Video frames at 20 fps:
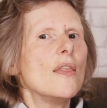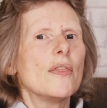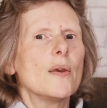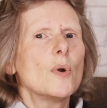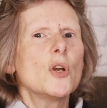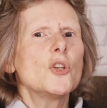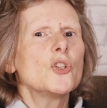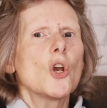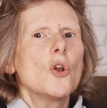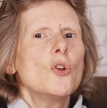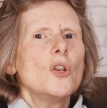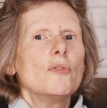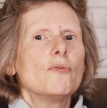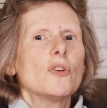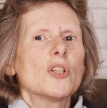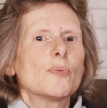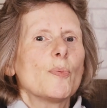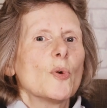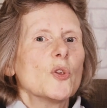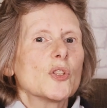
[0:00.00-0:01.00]
They weren't only
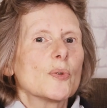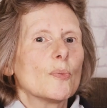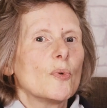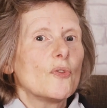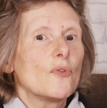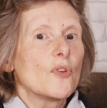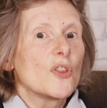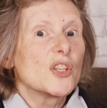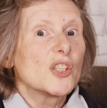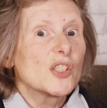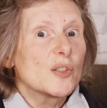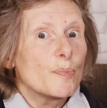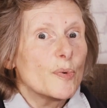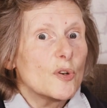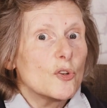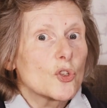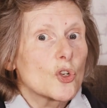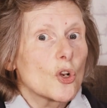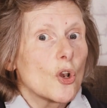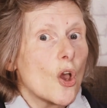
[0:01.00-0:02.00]
responsible for the
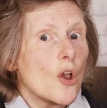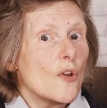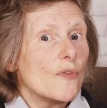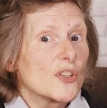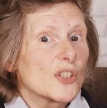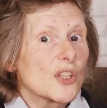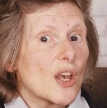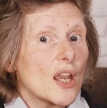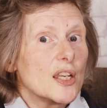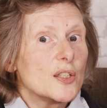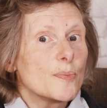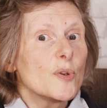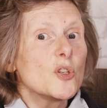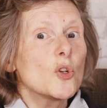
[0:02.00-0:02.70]
spiritual oversight,